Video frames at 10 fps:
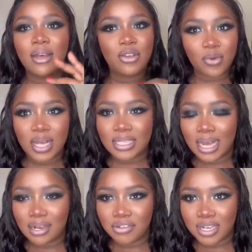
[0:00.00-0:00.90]
US
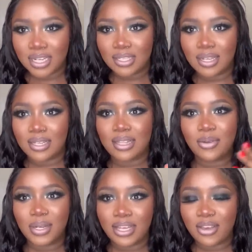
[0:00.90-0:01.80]
address that they
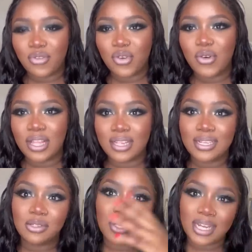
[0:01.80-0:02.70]
will give you, and then
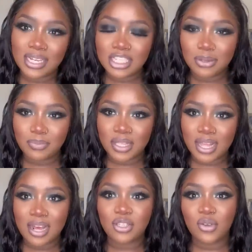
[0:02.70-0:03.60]
it will get shipped
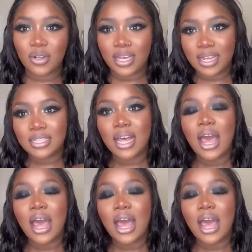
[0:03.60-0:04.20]
there, so you get